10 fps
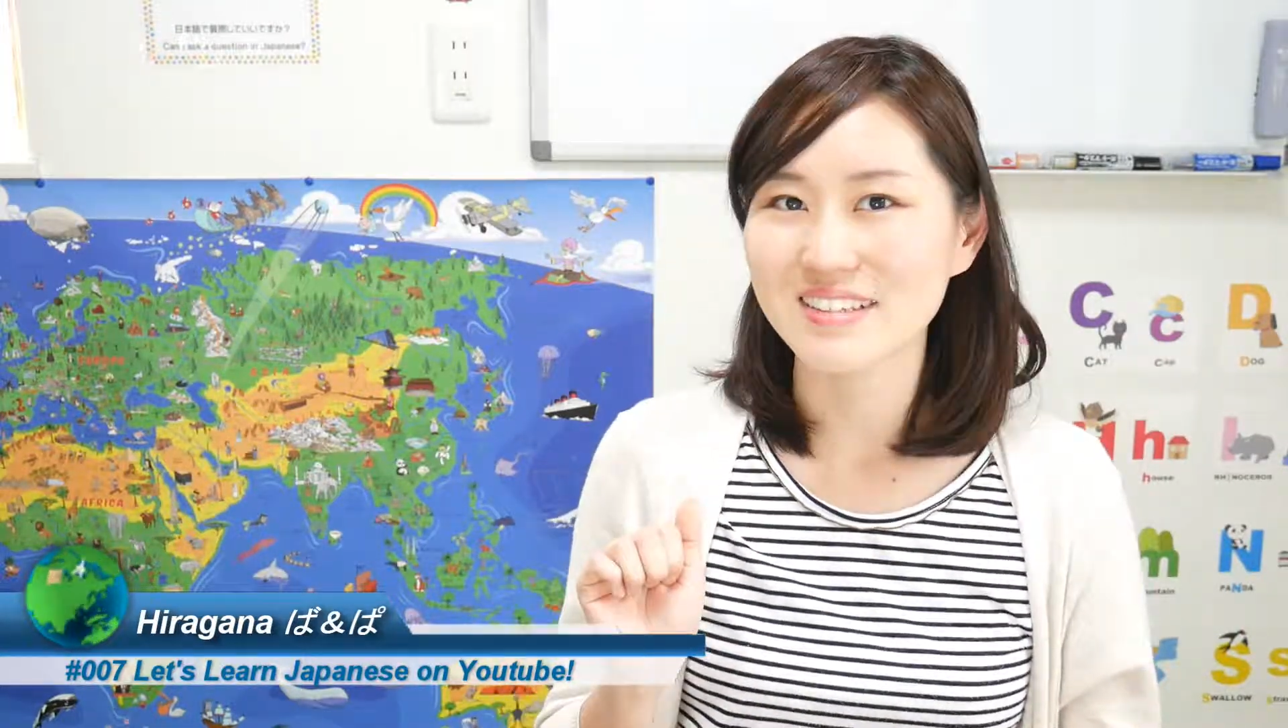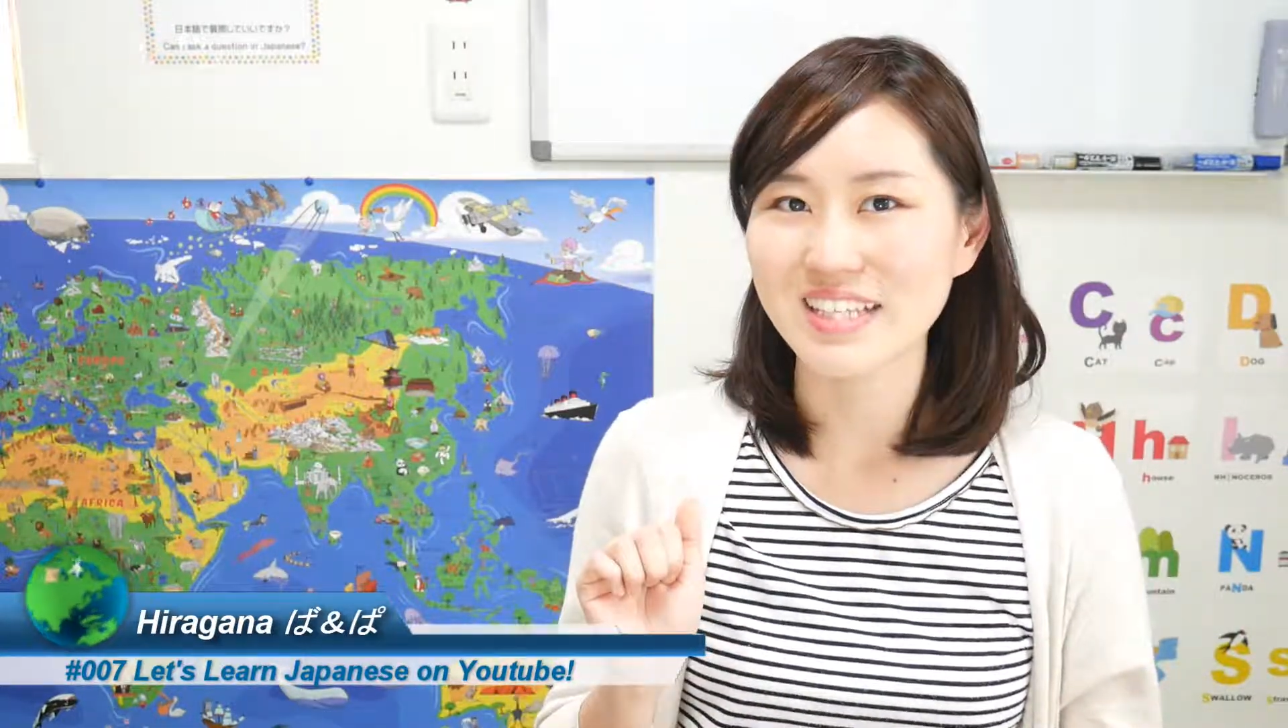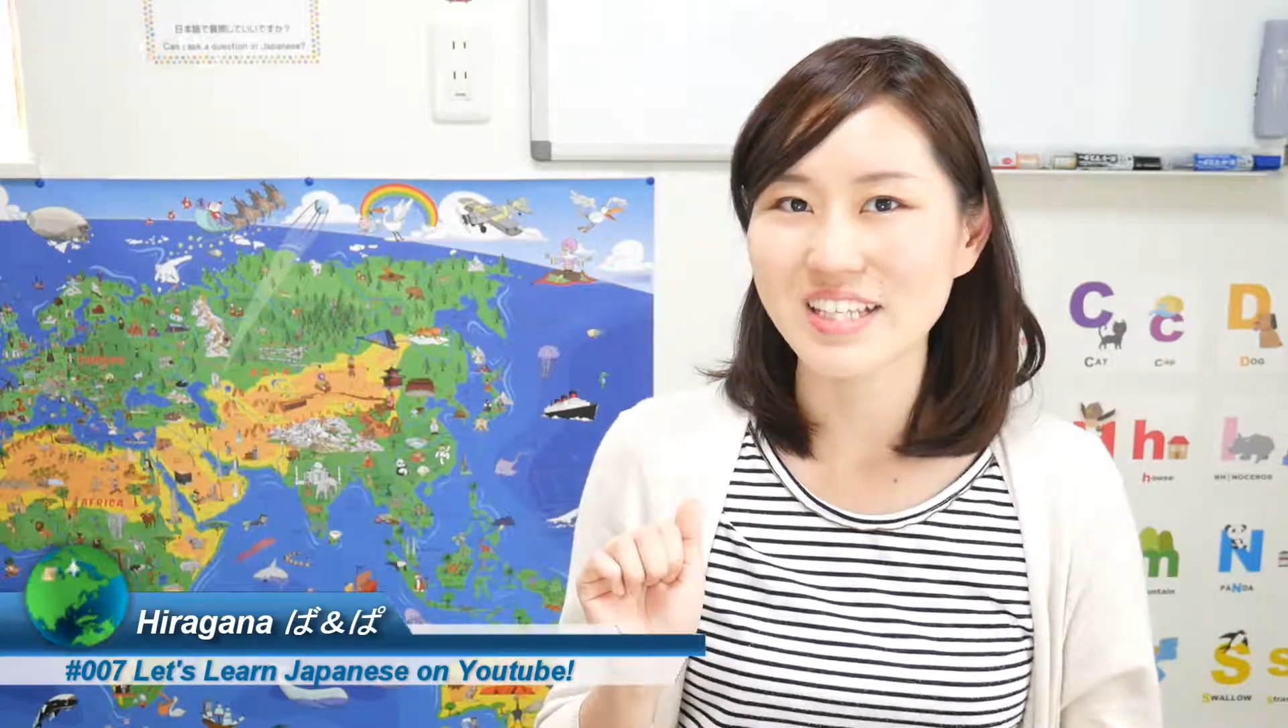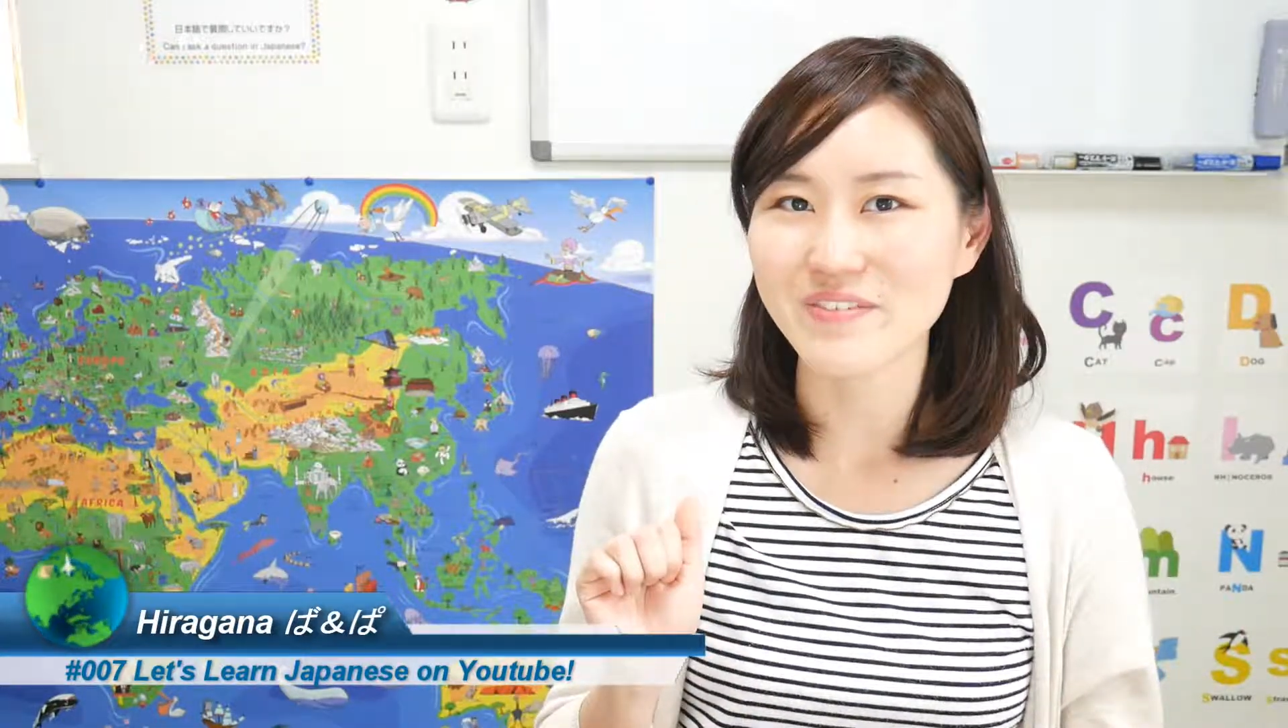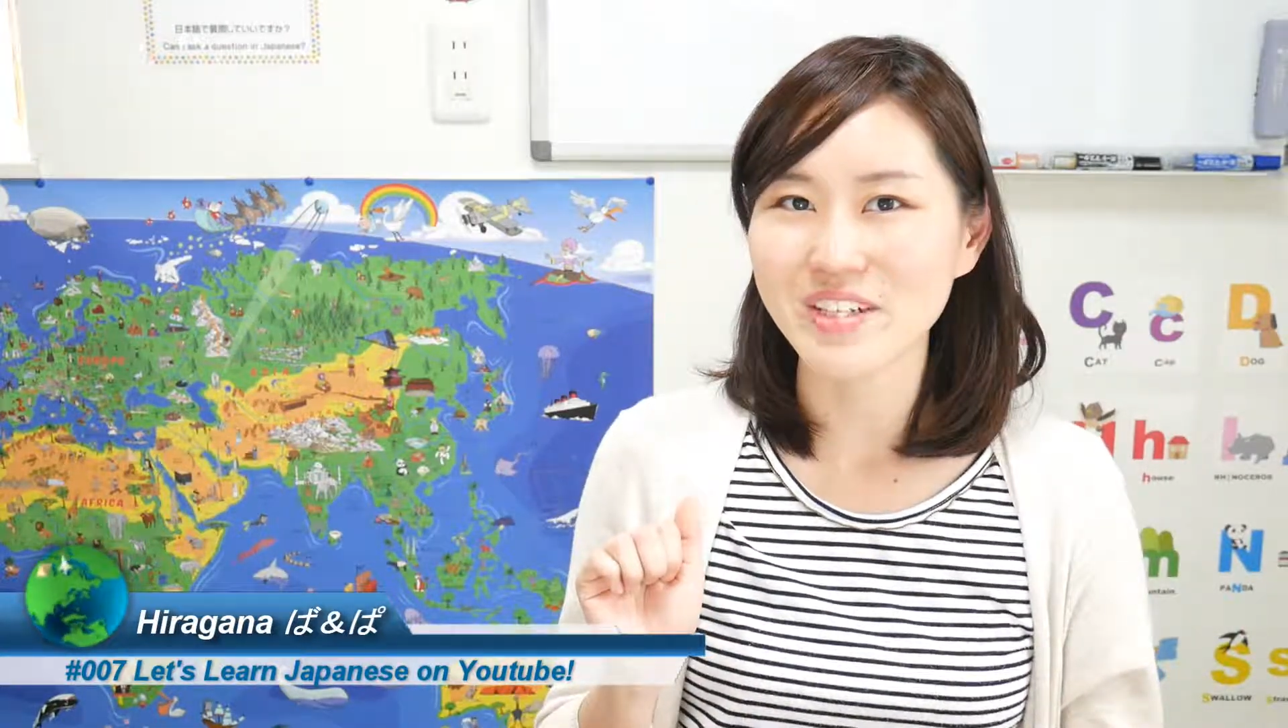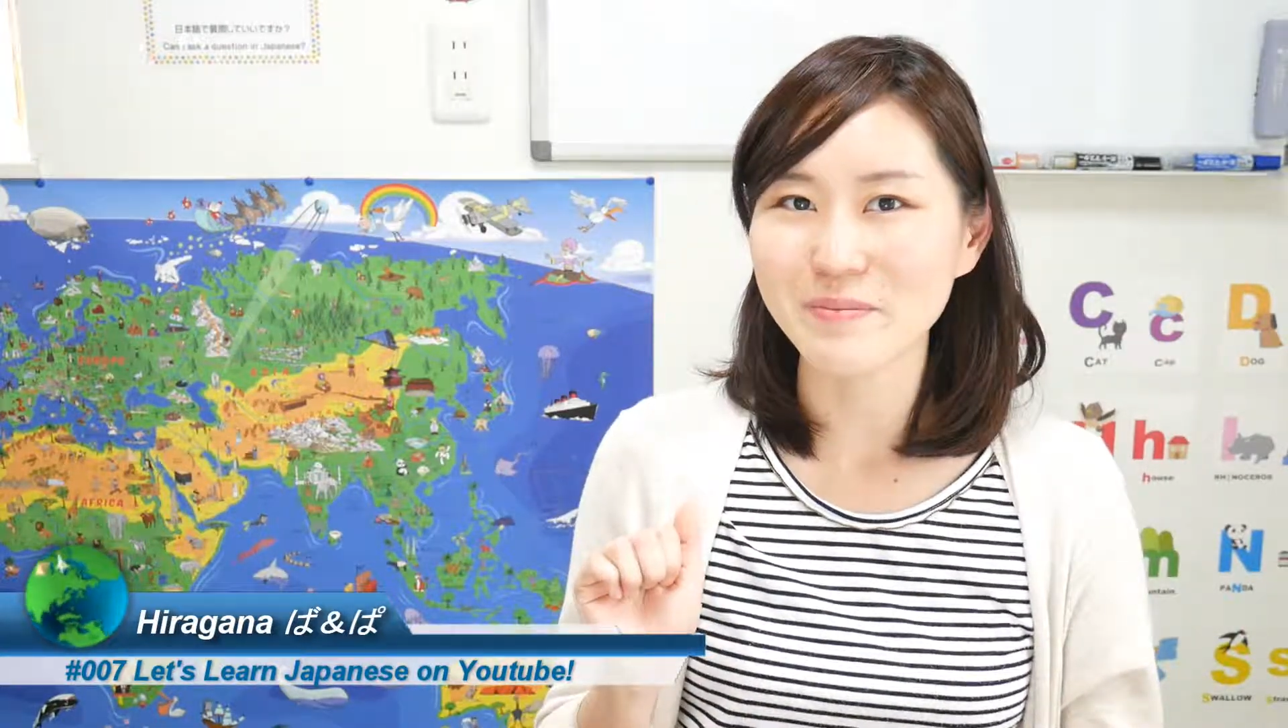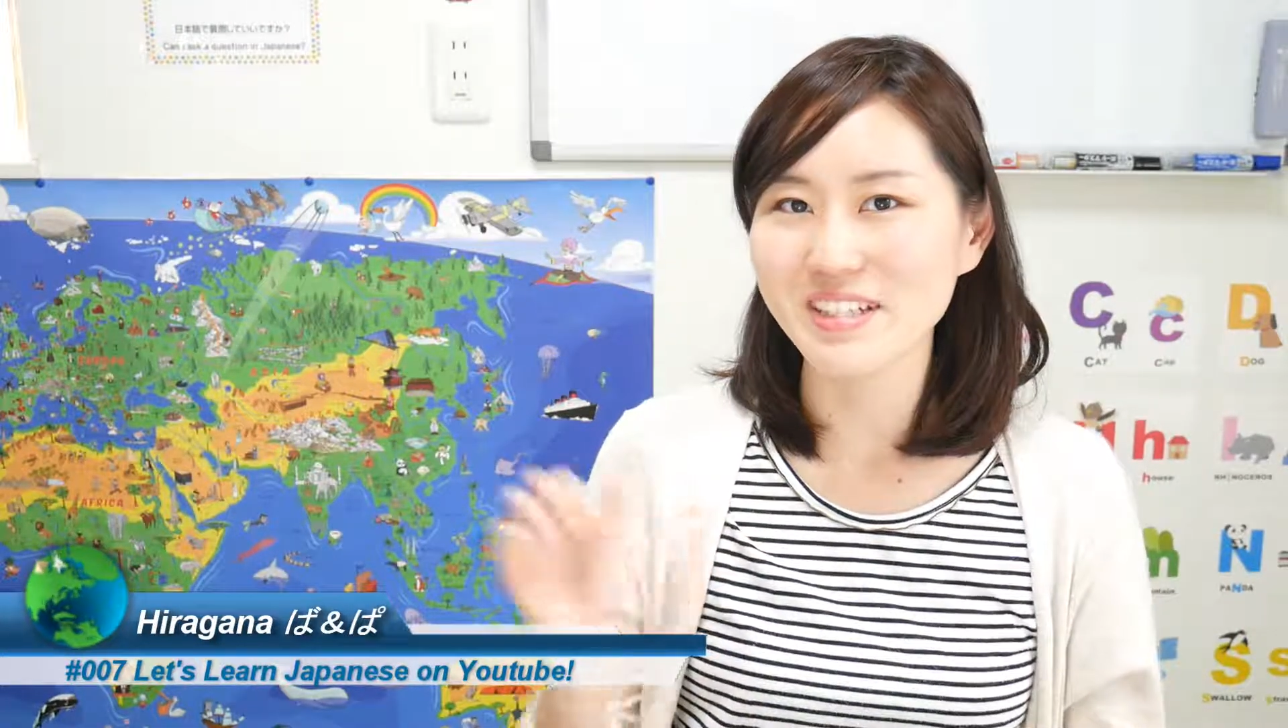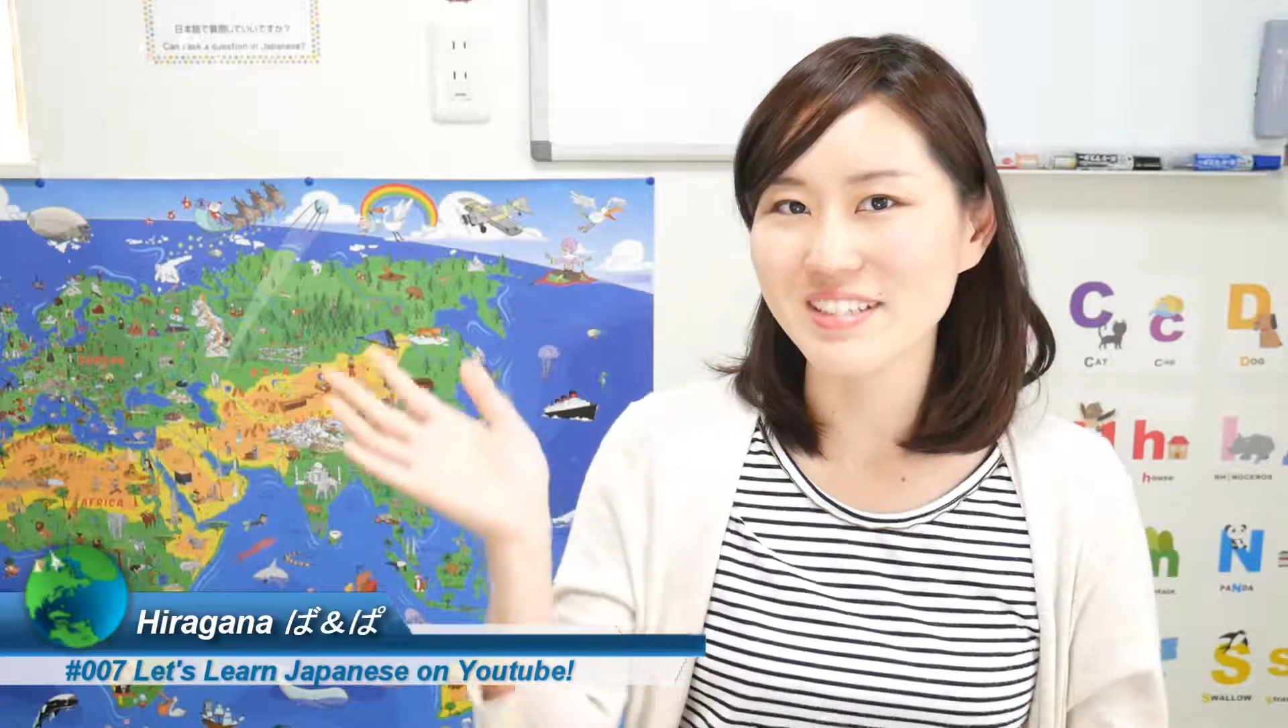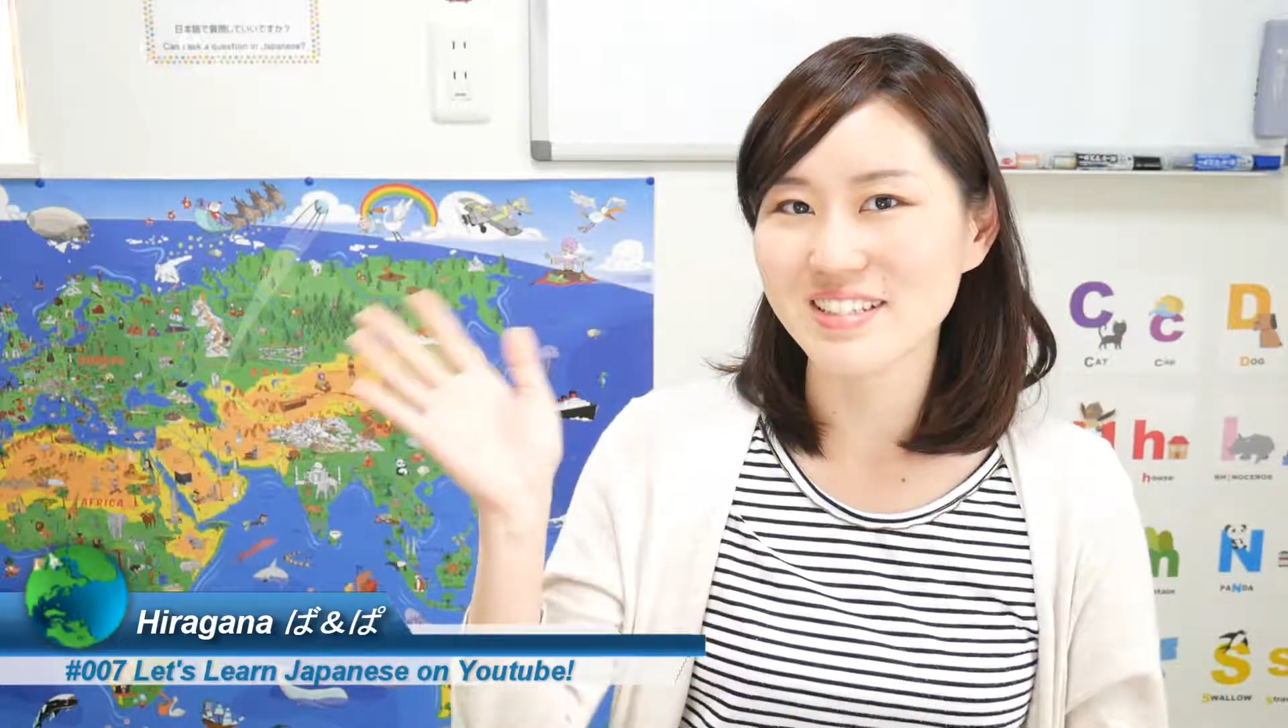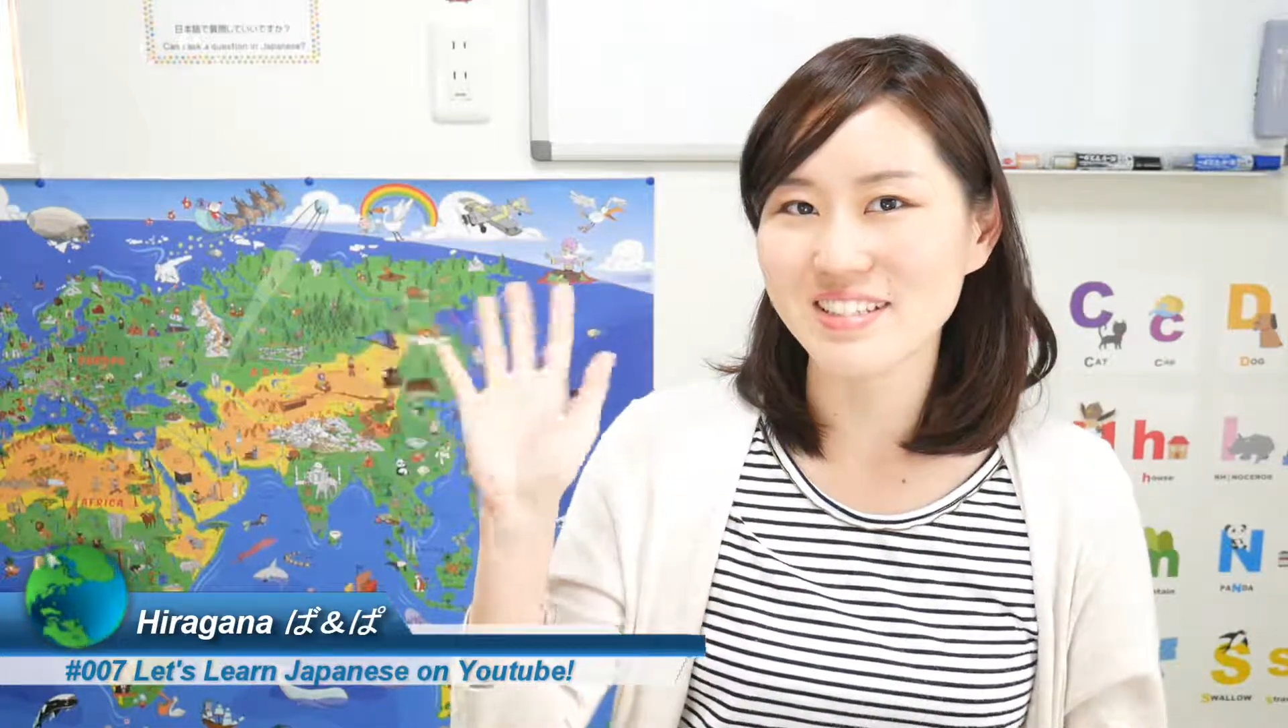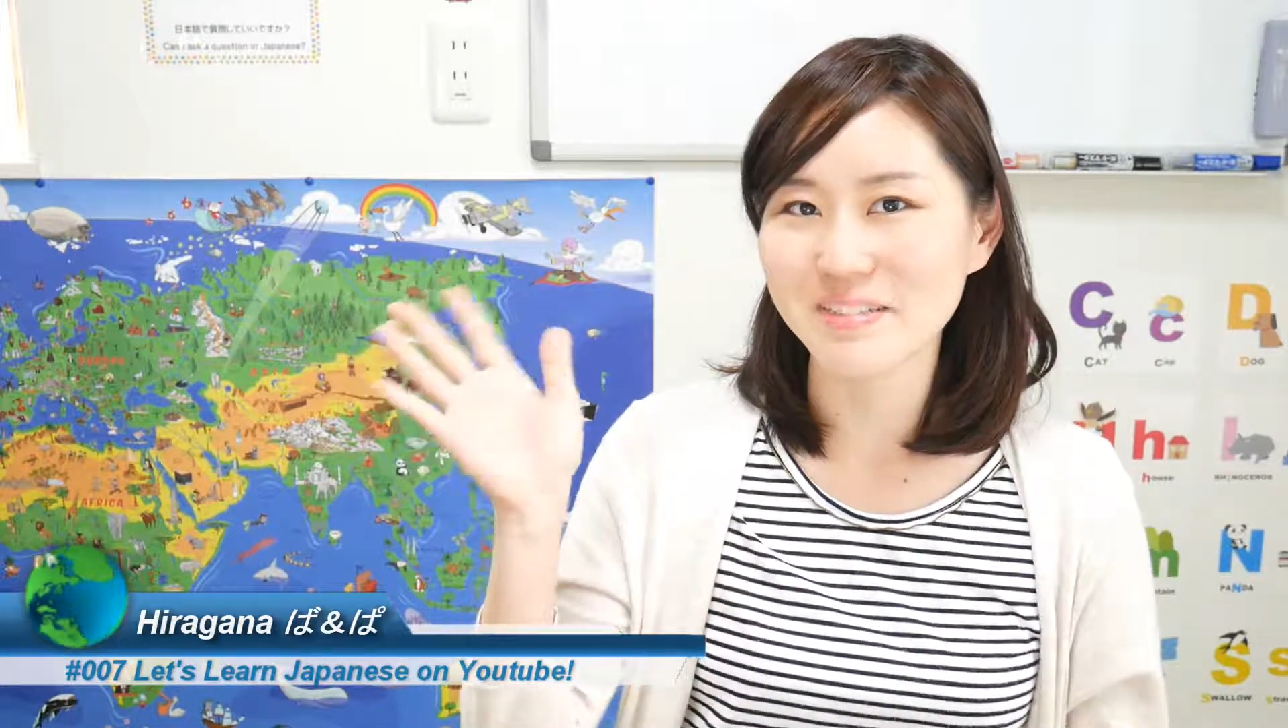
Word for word: Thank you very much.